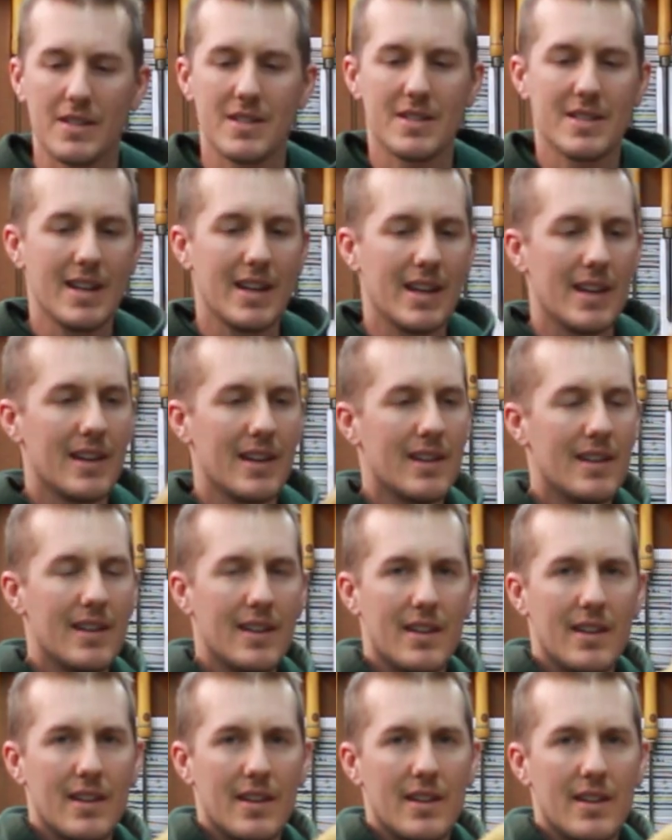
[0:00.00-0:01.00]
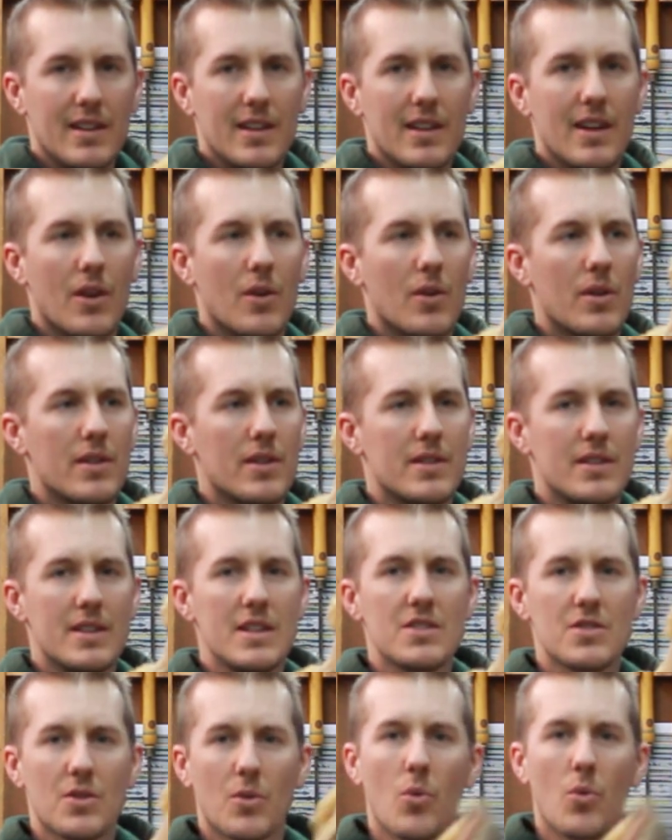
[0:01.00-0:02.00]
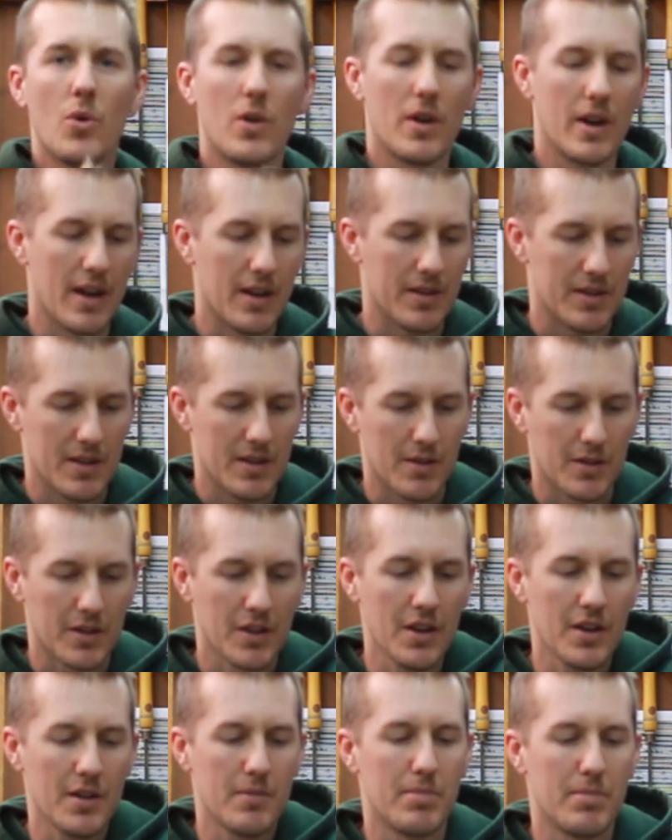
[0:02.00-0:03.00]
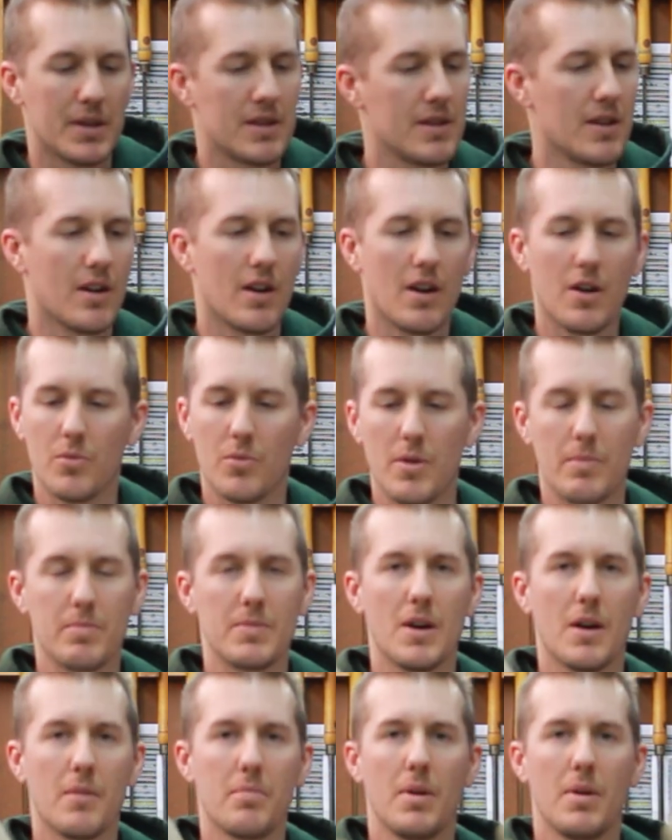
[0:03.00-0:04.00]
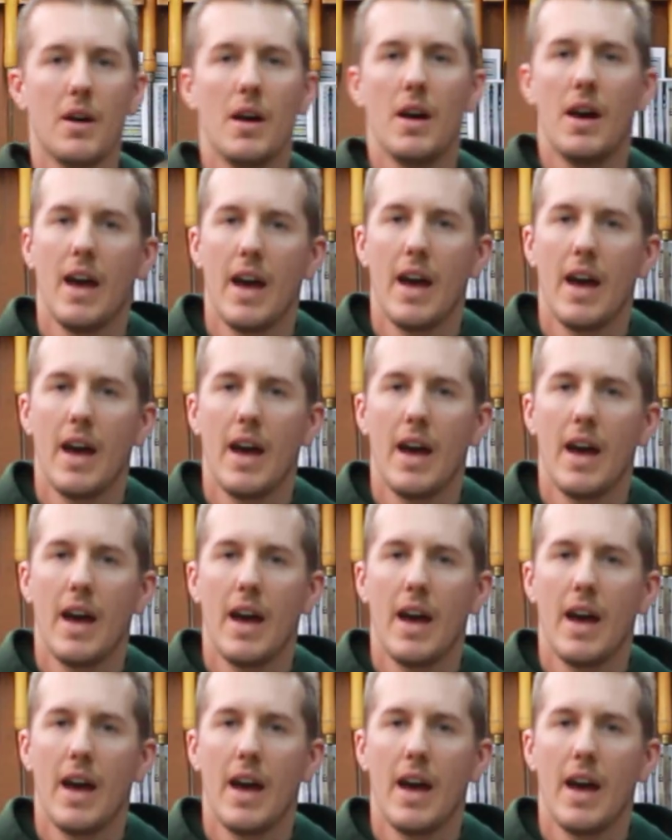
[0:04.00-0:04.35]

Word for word: you can see, you know, these are worn out. They're good, but they're all ripped up.